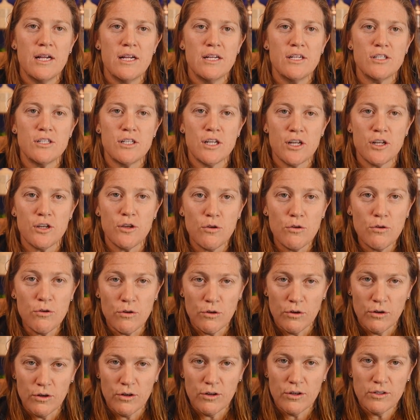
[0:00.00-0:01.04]
to
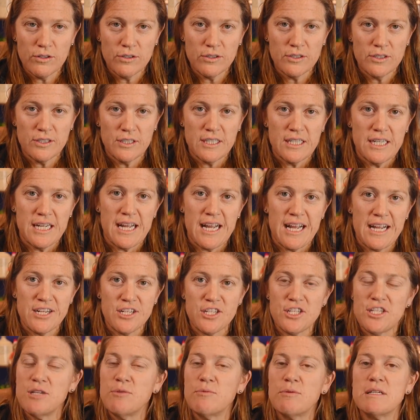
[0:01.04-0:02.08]
Google and
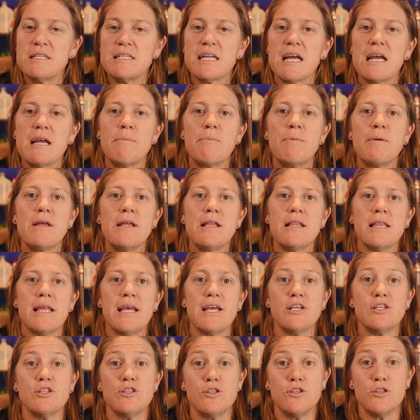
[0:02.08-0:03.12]
she would type in
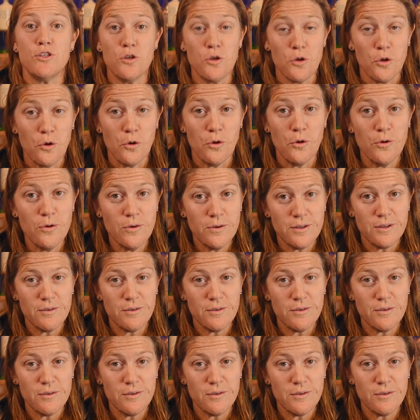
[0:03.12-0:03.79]
like zoo,